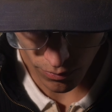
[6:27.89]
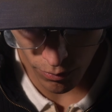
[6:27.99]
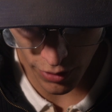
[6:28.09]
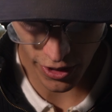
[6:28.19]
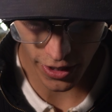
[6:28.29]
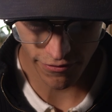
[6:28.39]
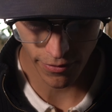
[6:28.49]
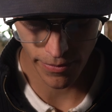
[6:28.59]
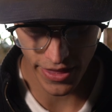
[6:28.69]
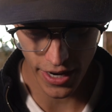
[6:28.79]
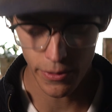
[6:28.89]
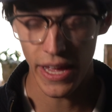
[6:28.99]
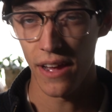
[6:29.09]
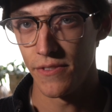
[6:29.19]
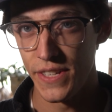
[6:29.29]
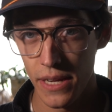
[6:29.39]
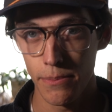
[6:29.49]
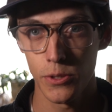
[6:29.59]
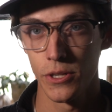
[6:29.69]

moving on from there, we have dips,